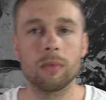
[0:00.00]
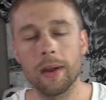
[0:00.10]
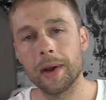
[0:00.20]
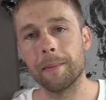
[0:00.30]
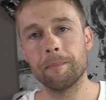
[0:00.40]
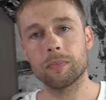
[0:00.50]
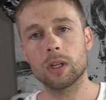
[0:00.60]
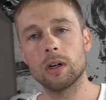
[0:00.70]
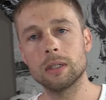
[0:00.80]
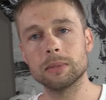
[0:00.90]
All right,
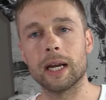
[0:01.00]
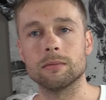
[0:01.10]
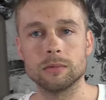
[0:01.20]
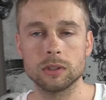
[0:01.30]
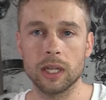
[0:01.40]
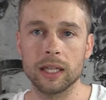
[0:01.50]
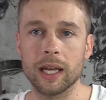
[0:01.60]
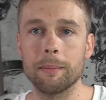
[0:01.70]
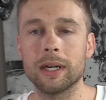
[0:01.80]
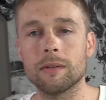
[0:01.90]
calm down. Not
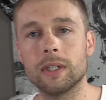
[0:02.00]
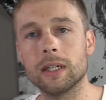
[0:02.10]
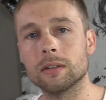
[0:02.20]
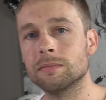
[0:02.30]
that big of a deal.